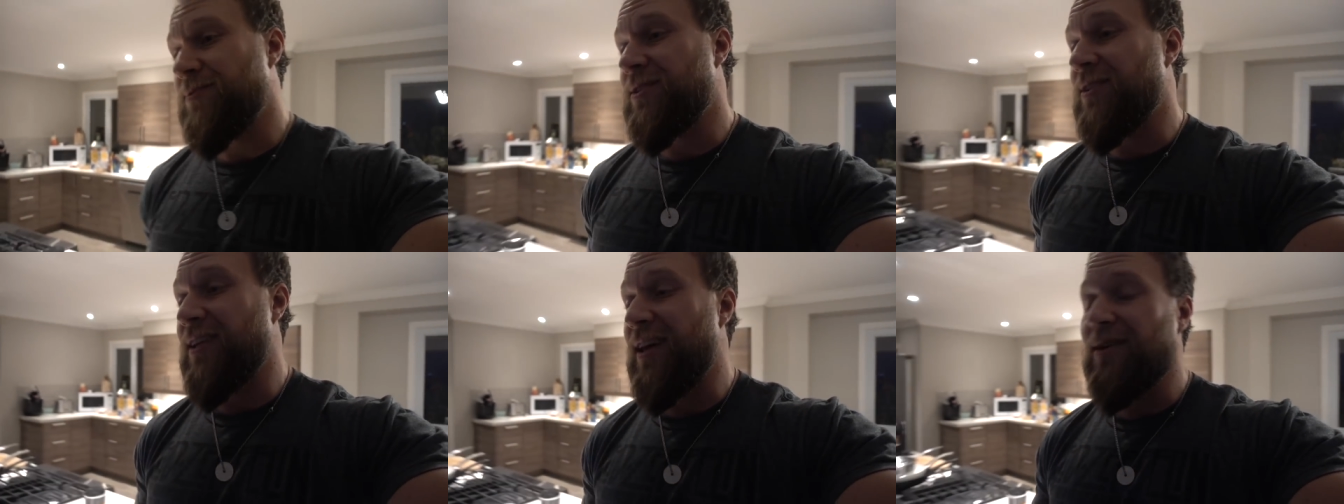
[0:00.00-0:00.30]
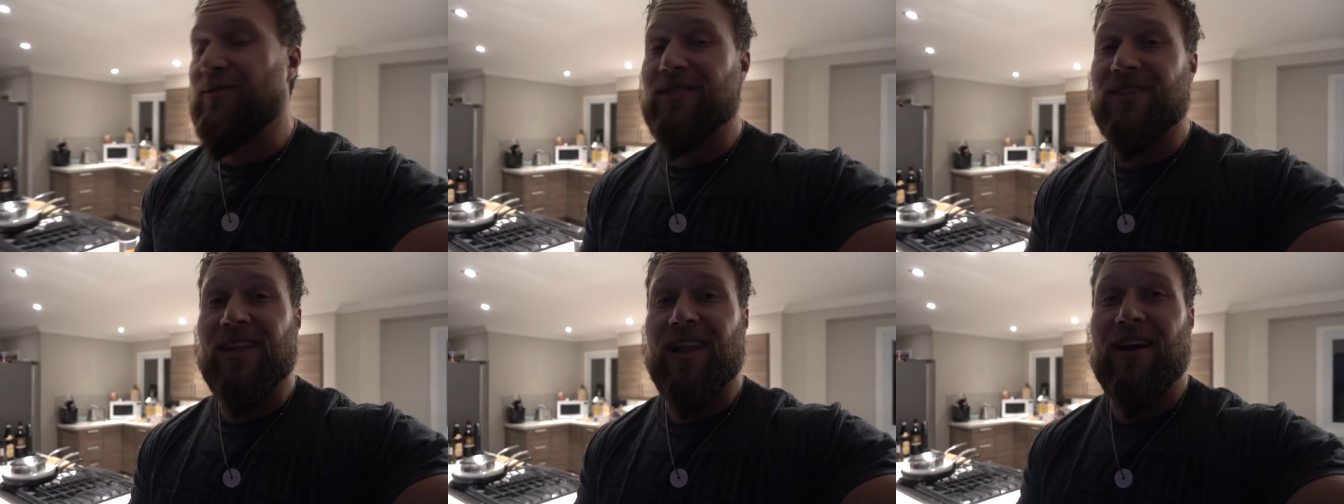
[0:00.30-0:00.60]
So
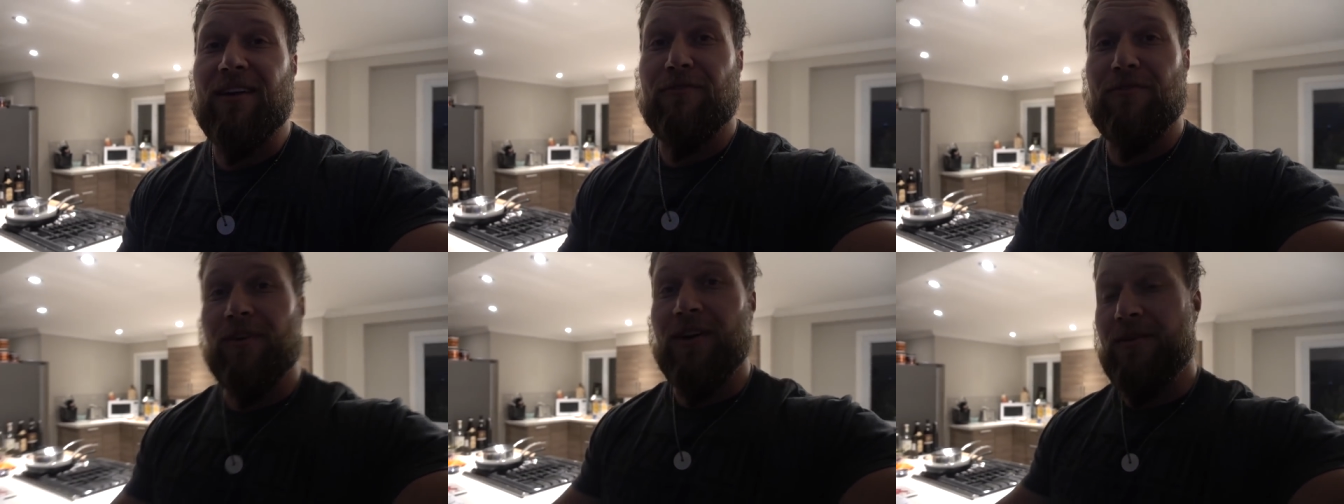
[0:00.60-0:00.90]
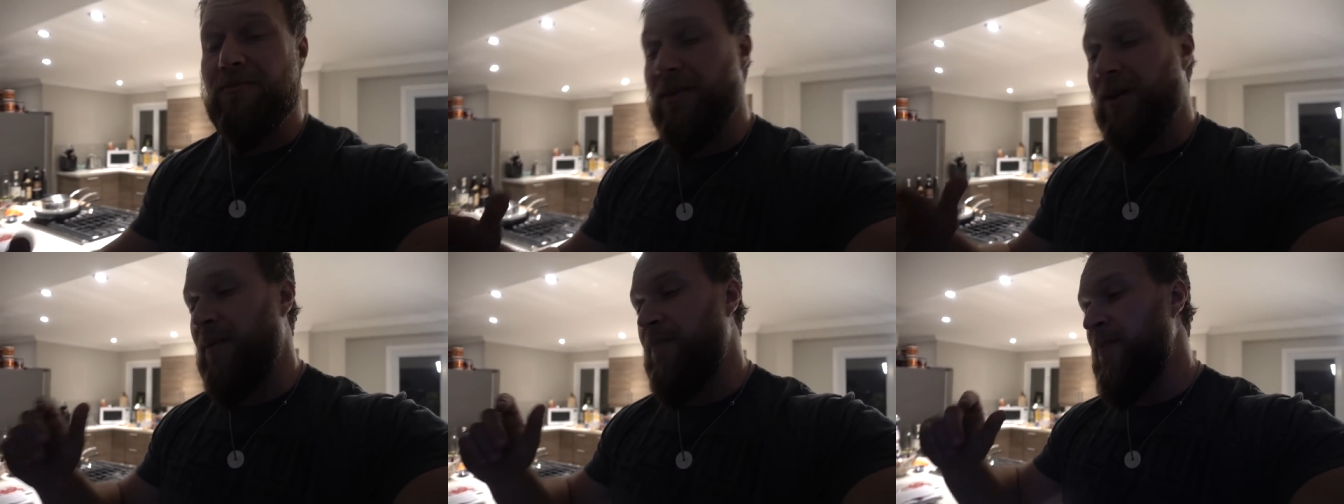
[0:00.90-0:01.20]
that was a lot of
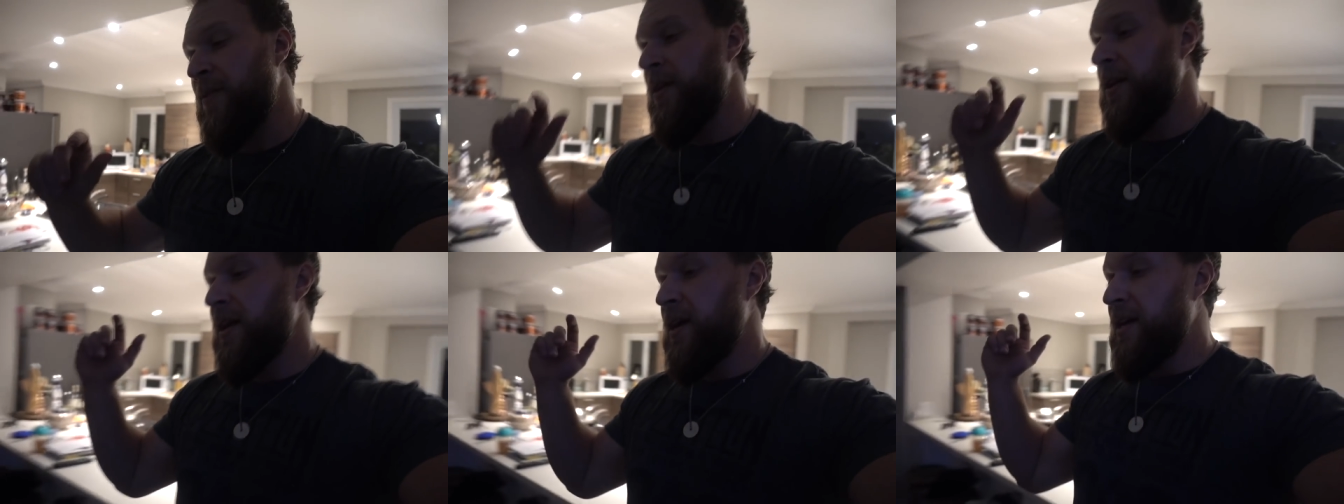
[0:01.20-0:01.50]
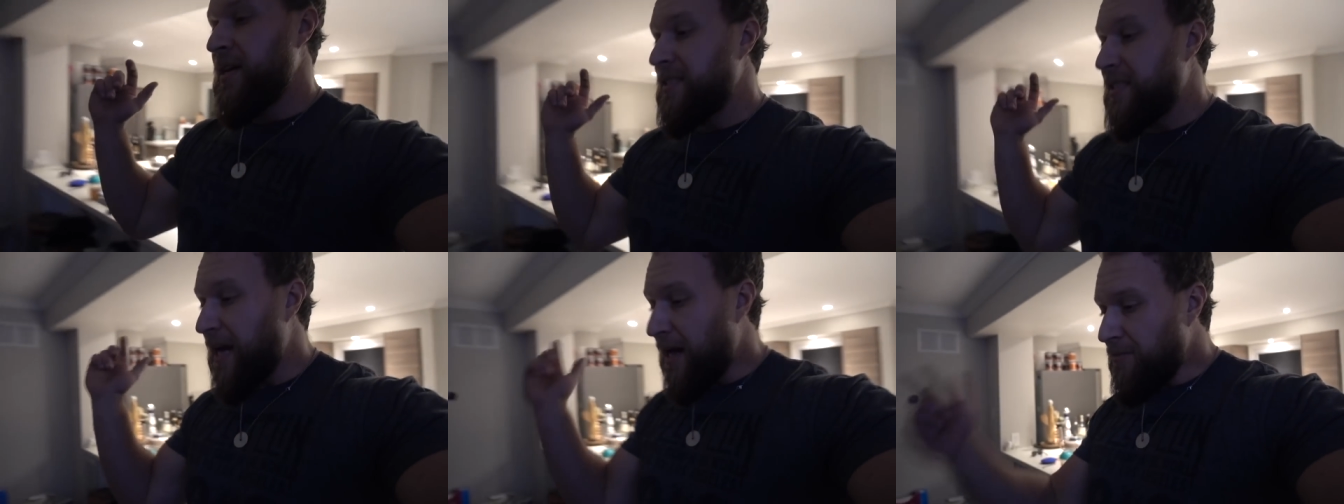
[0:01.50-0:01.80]
fun, but
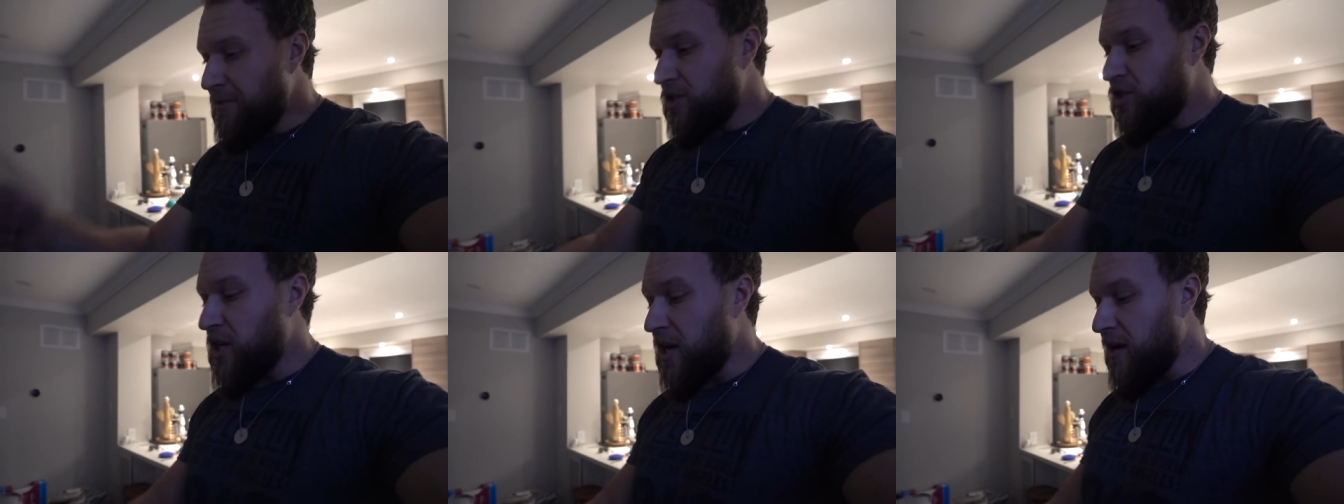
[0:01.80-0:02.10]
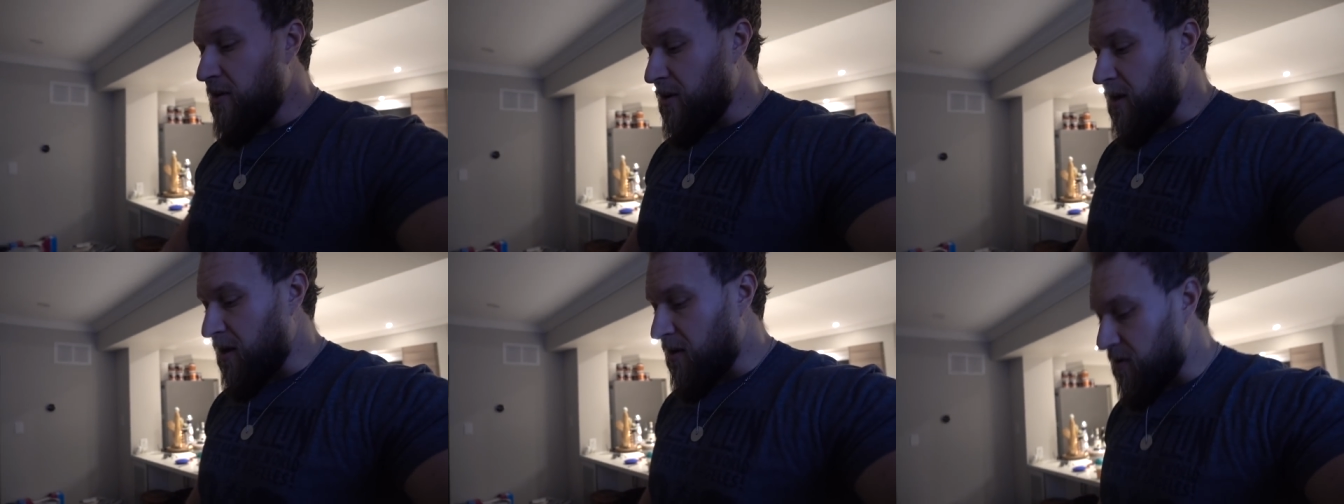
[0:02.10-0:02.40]
time to
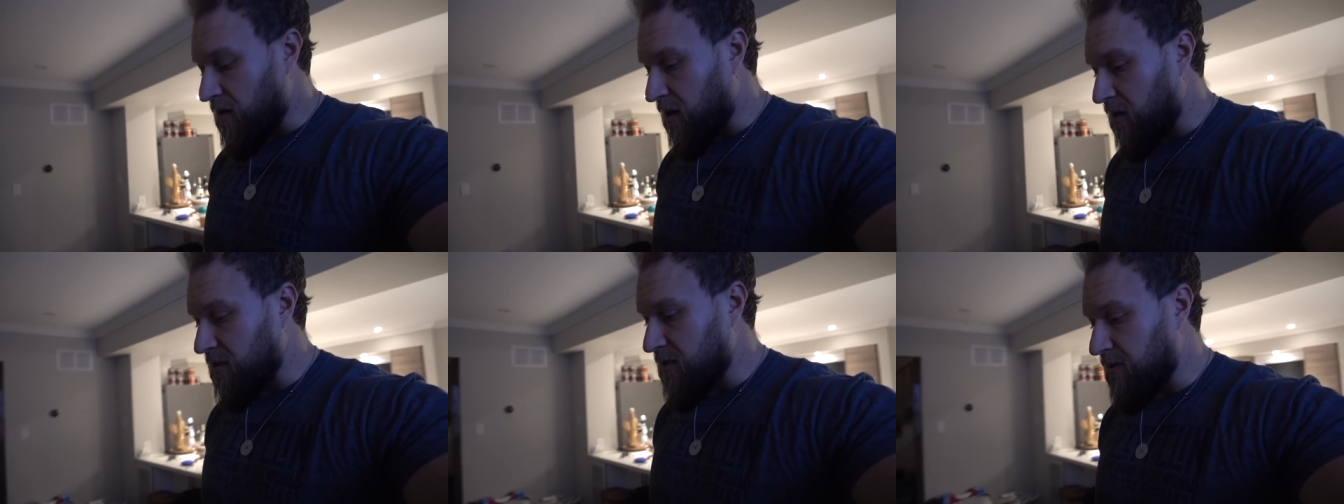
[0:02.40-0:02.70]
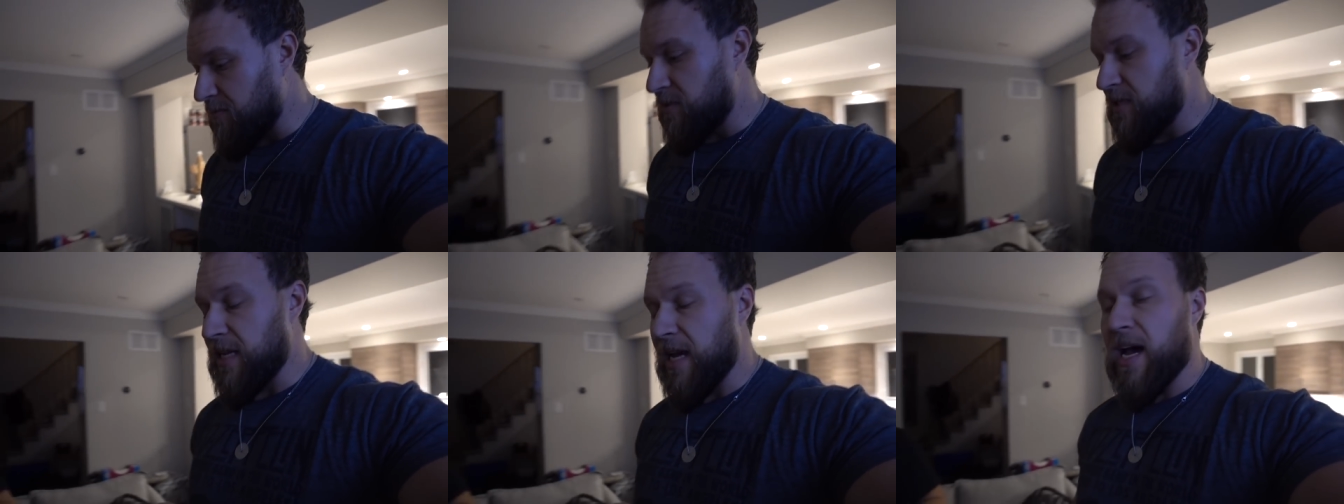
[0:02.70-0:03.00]
chow down on
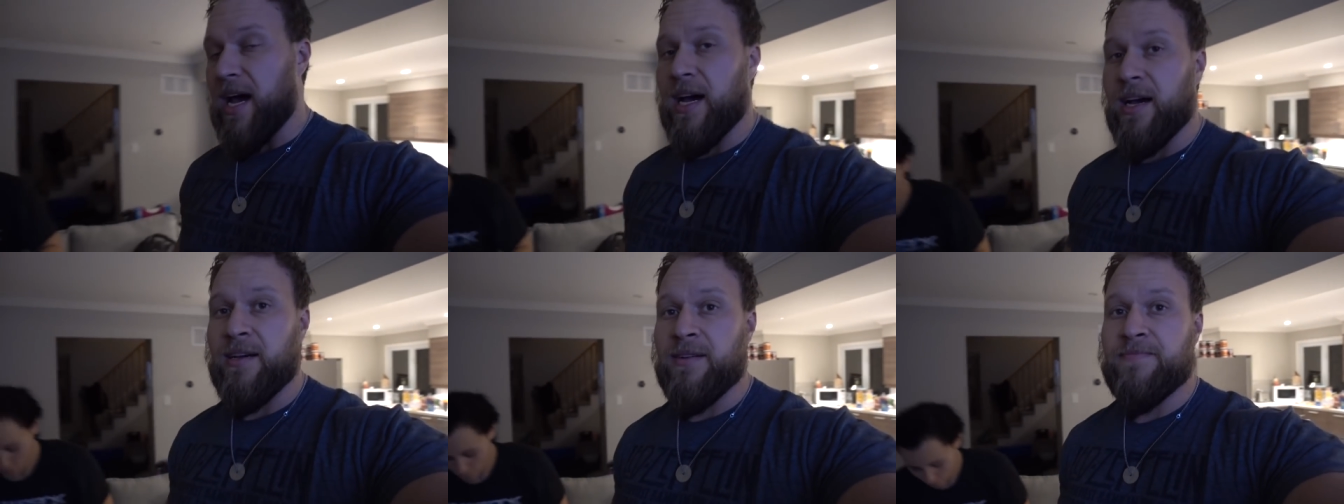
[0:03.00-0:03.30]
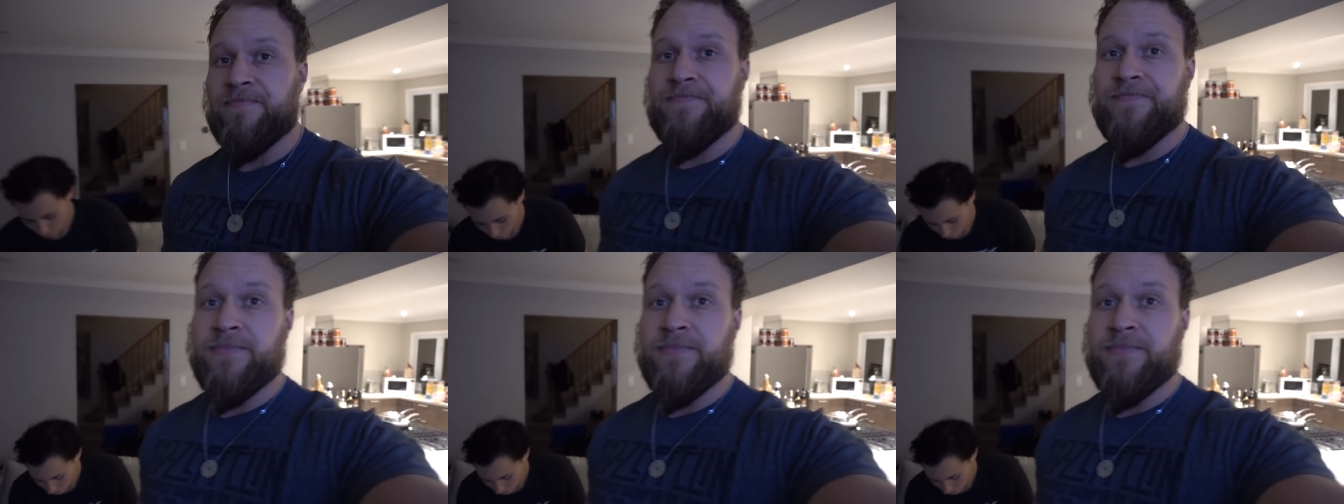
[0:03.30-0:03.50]
some za,